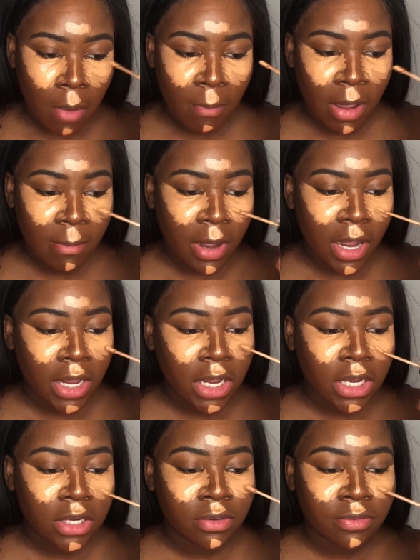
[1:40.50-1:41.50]
My mind
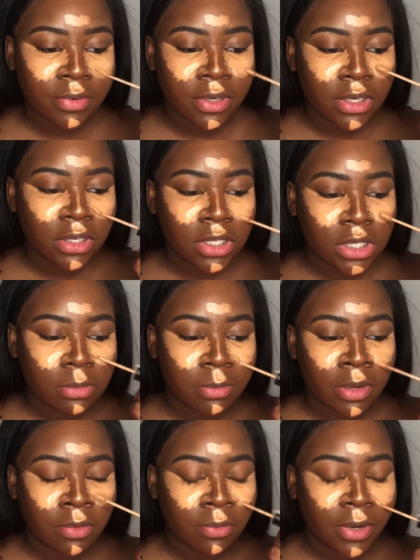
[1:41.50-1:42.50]
has really just
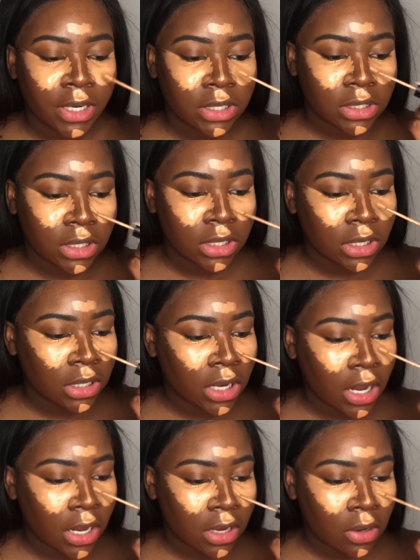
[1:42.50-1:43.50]
been racing a
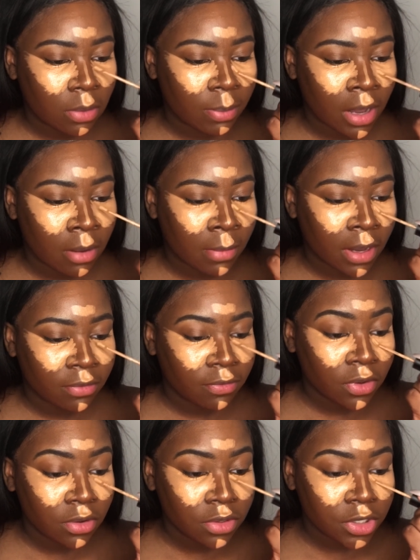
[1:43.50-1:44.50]
lot about my
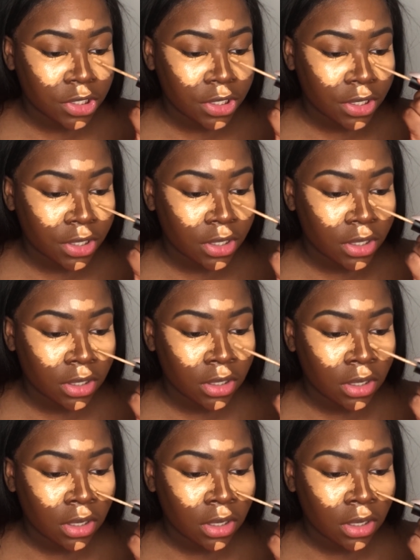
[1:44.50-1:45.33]
future,